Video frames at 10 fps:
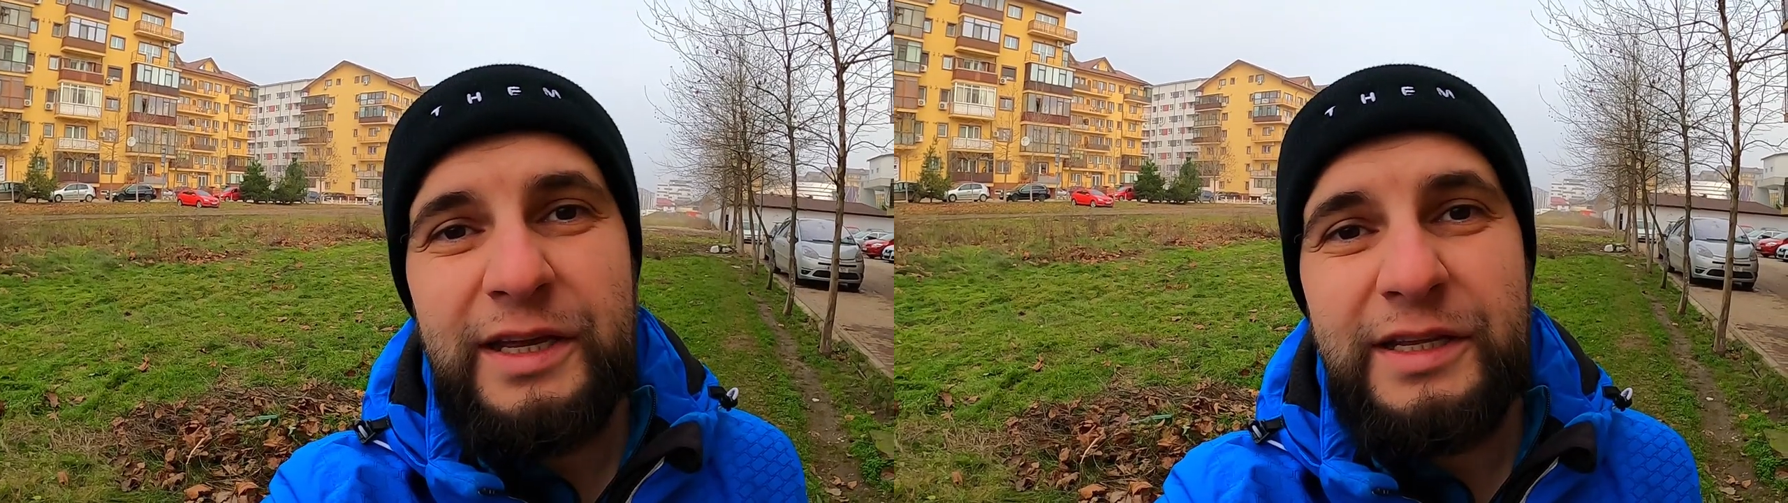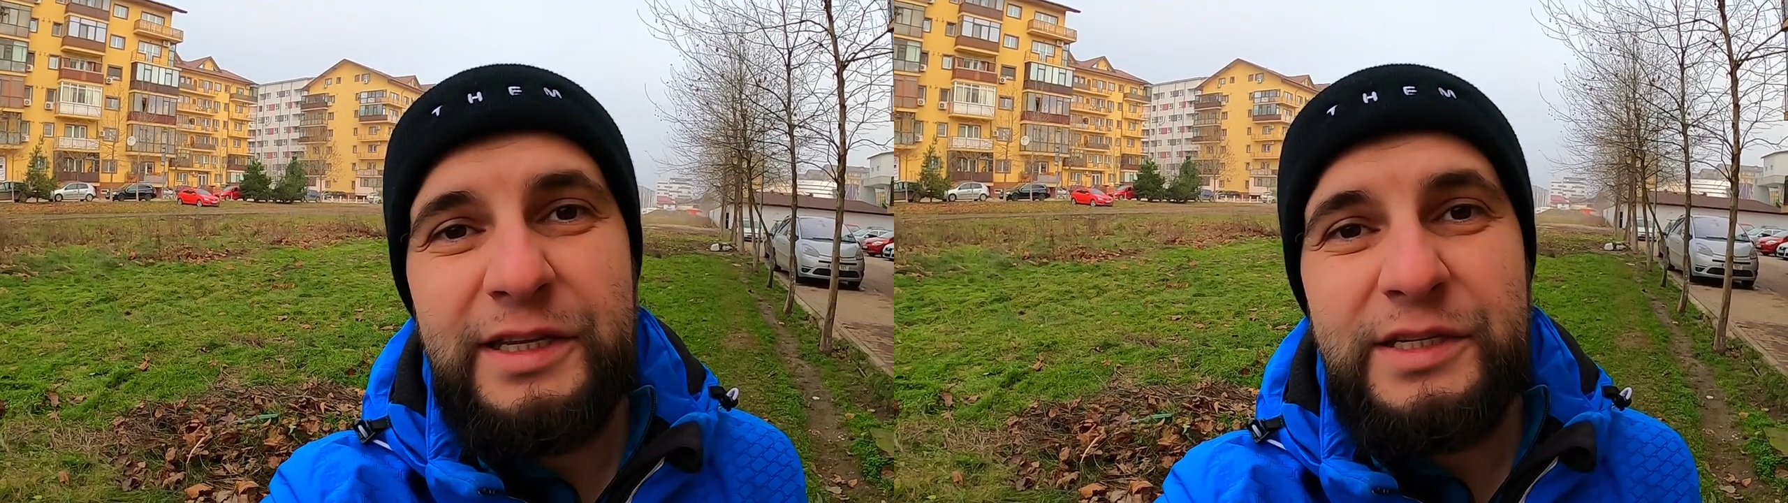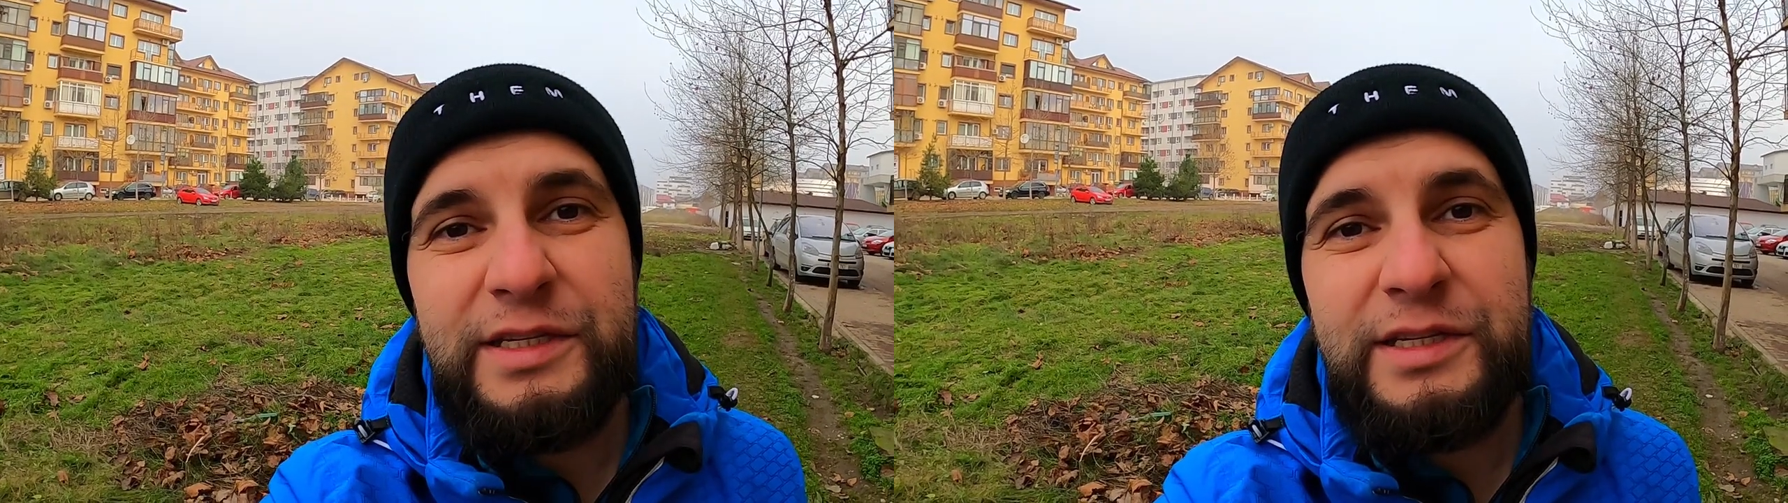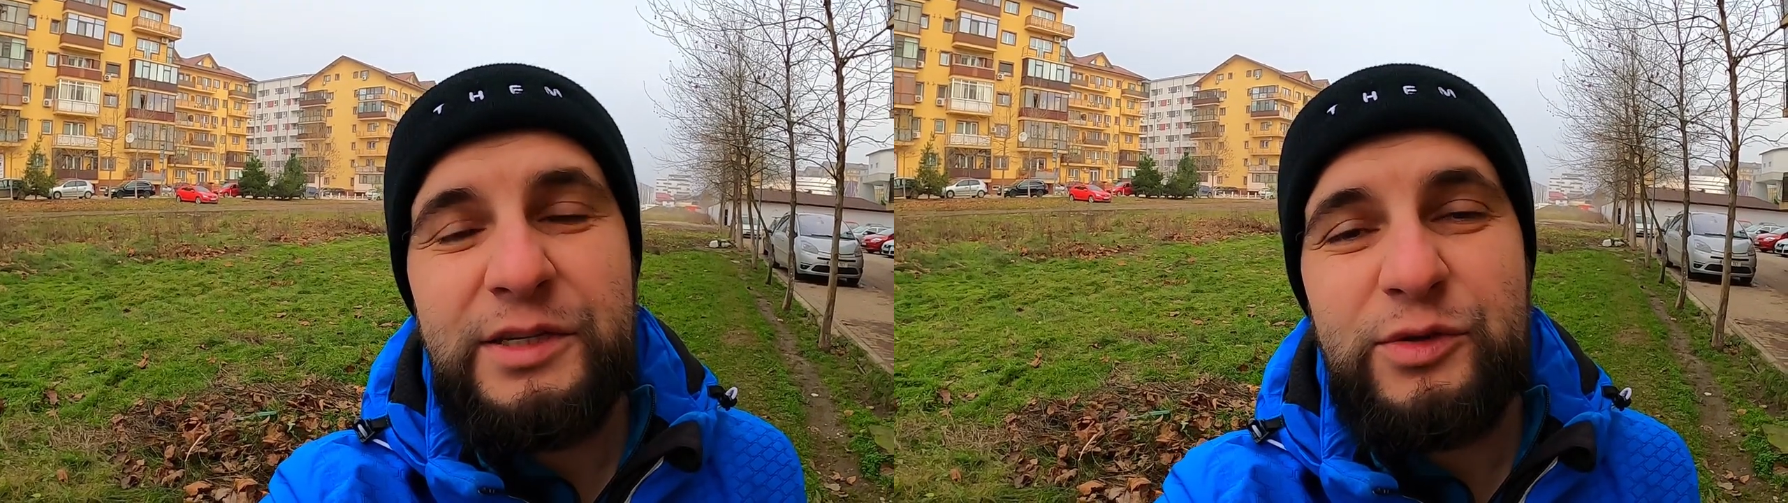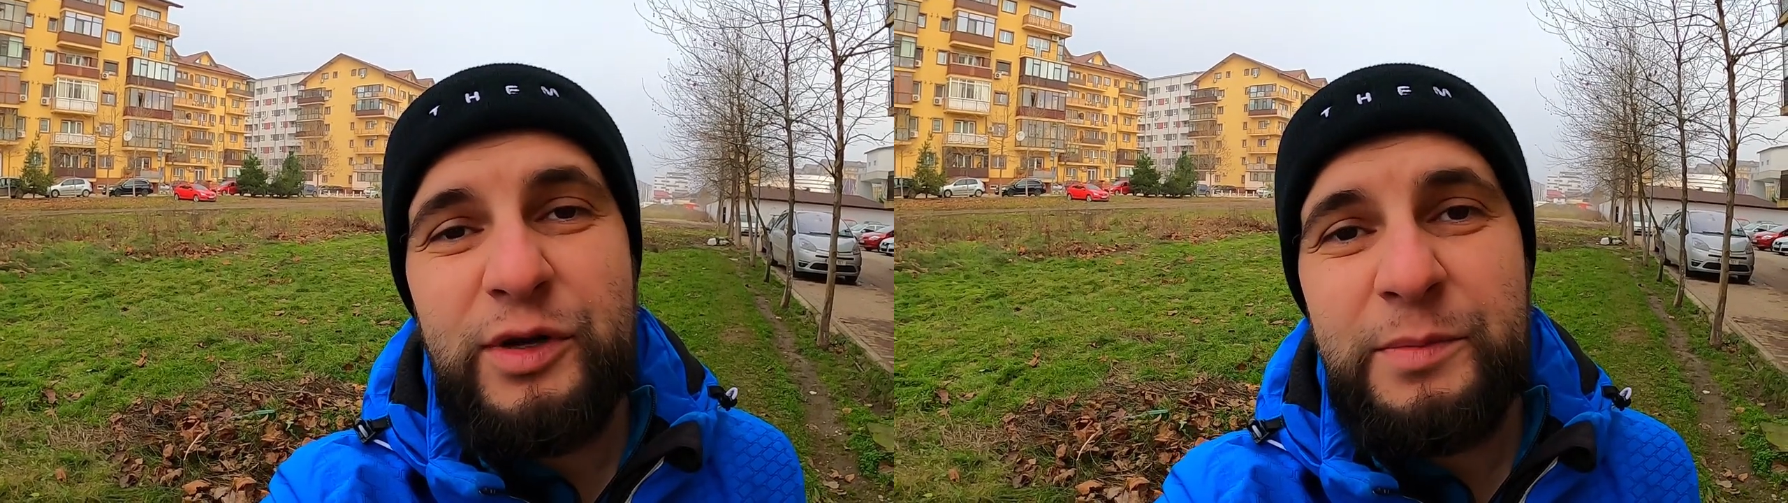uh, this
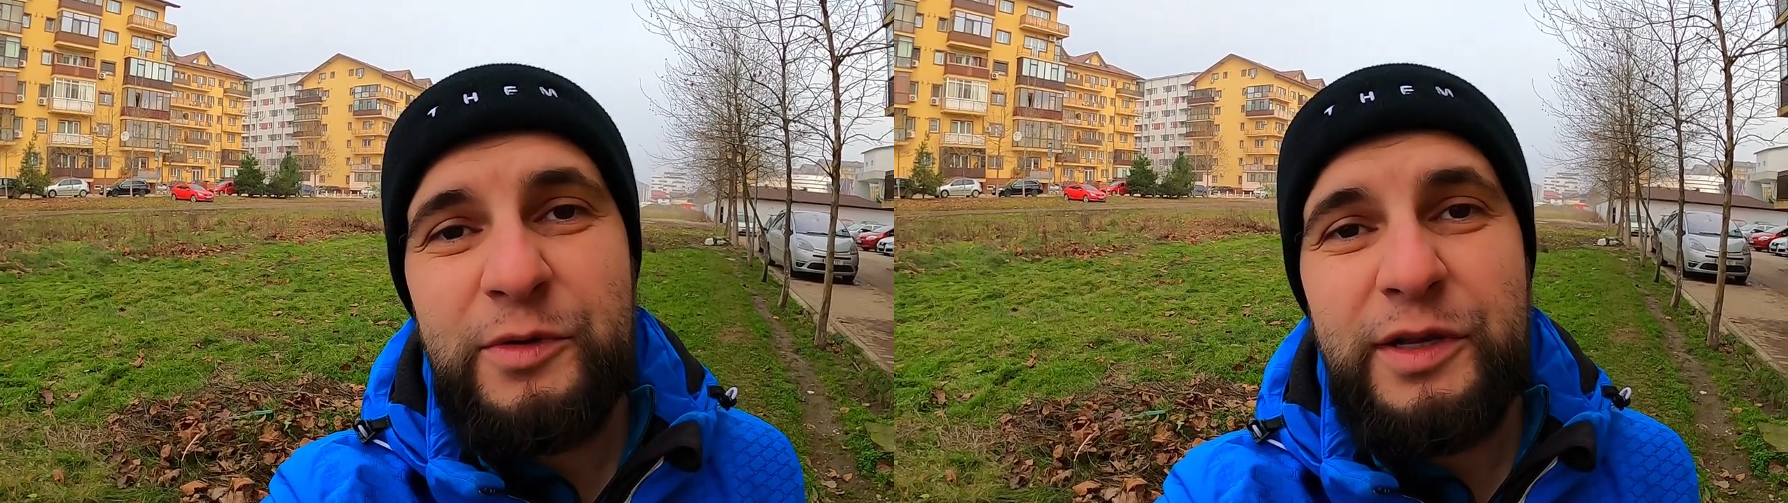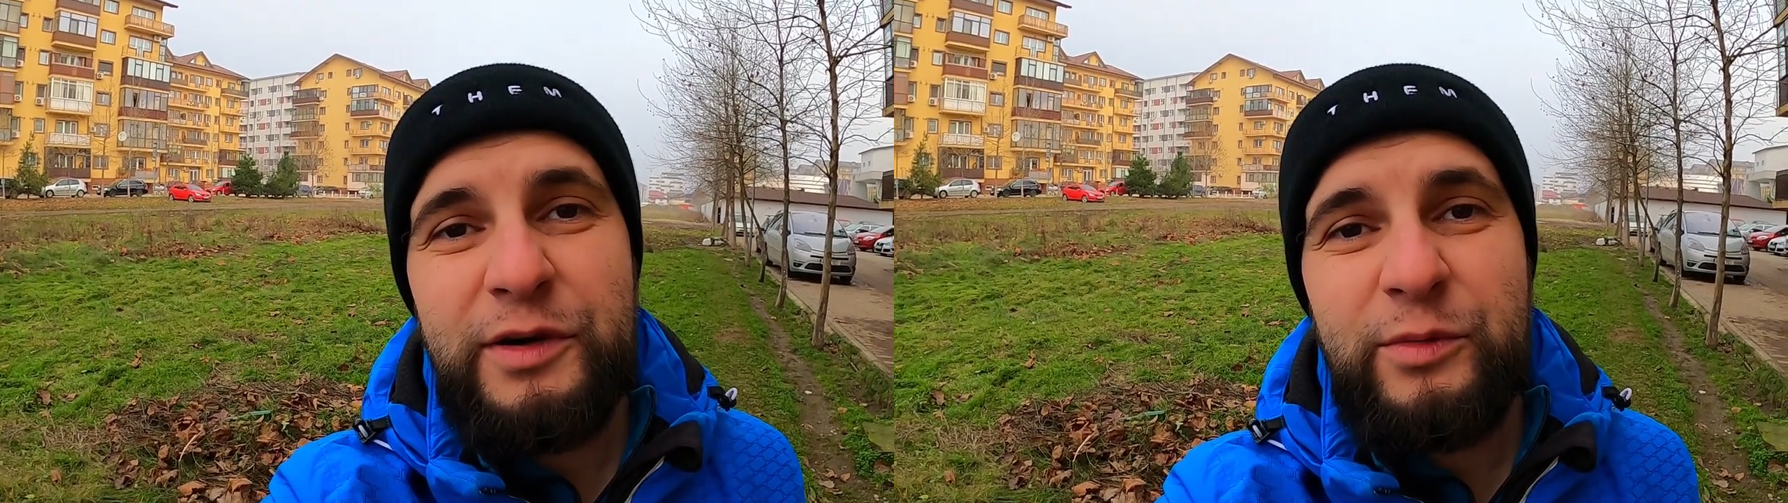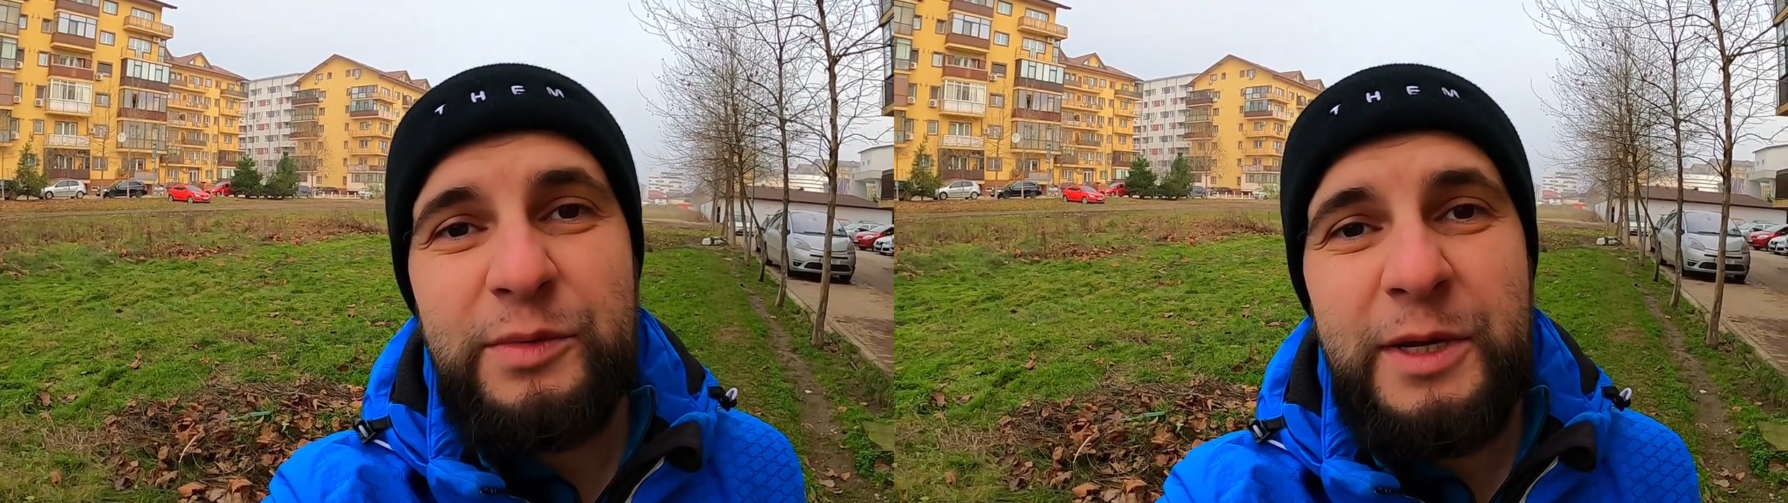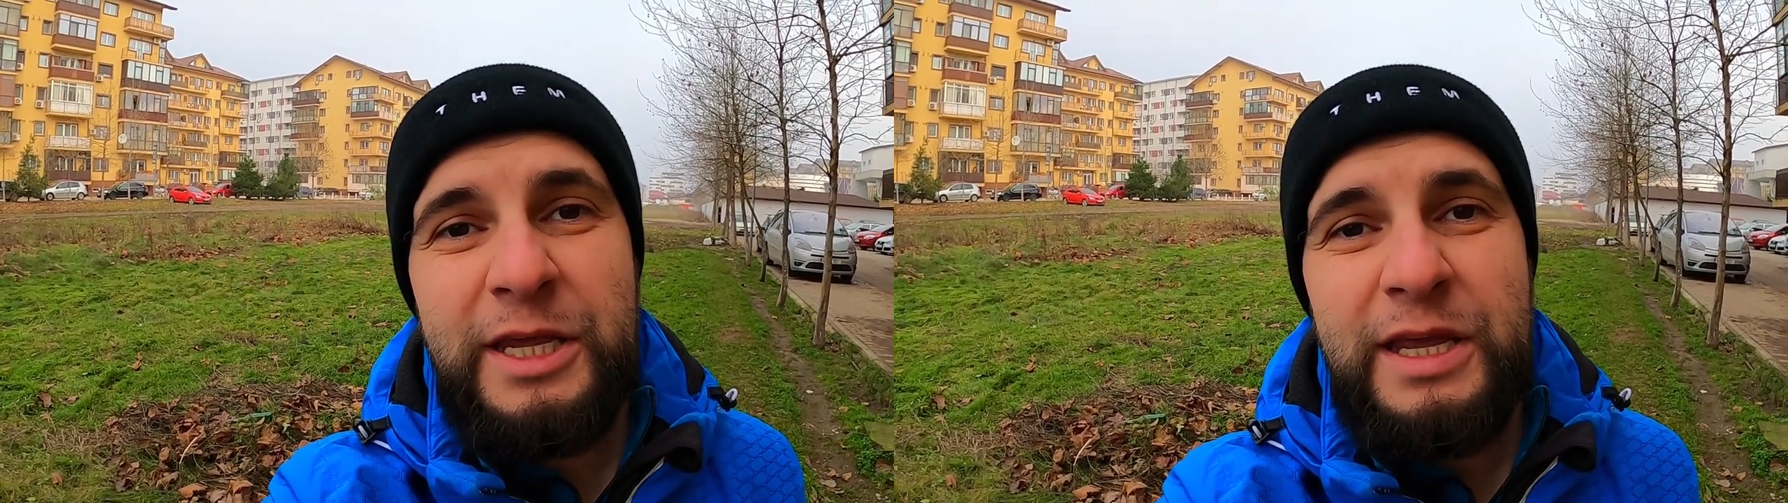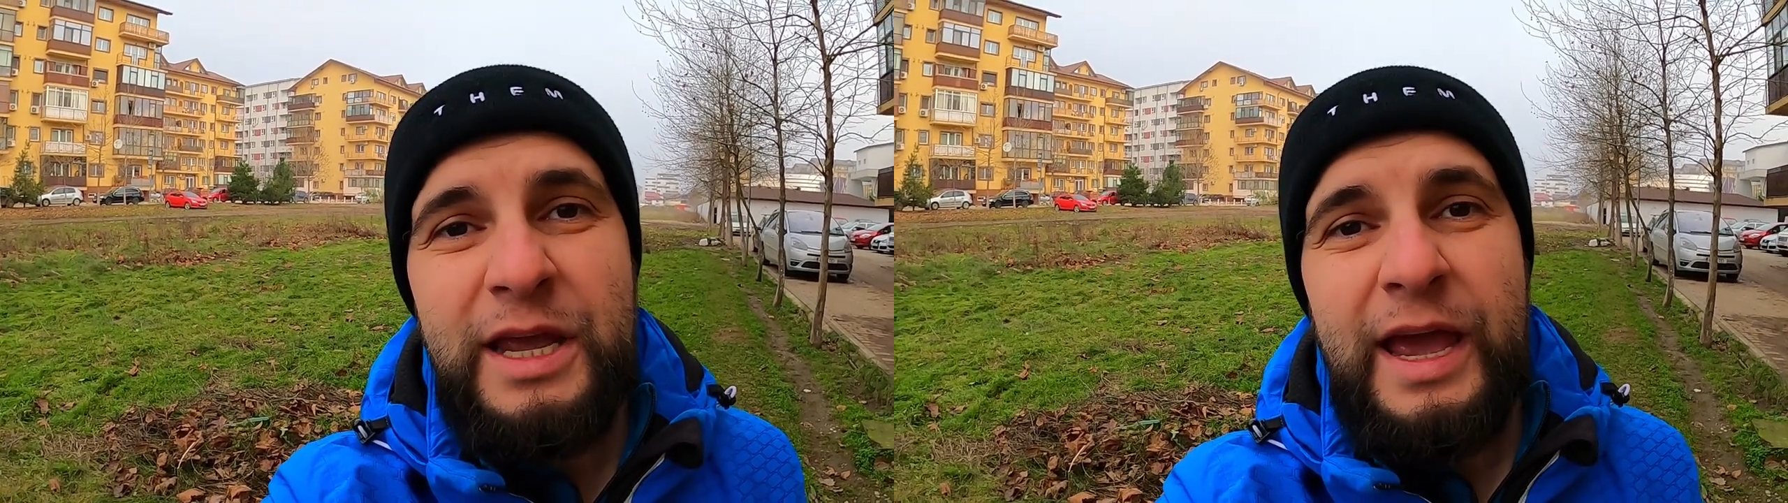this trip together with me